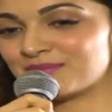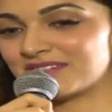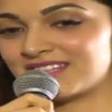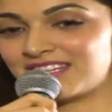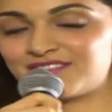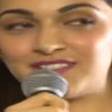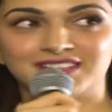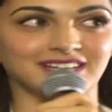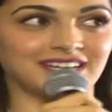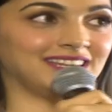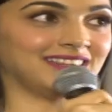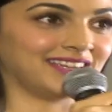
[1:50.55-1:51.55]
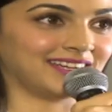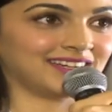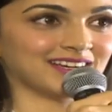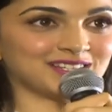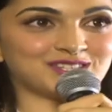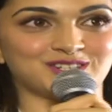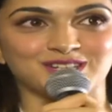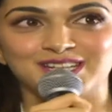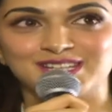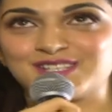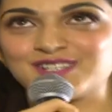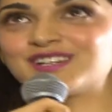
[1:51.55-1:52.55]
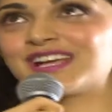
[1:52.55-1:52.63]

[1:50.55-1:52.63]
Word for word: but even the Hindi industry is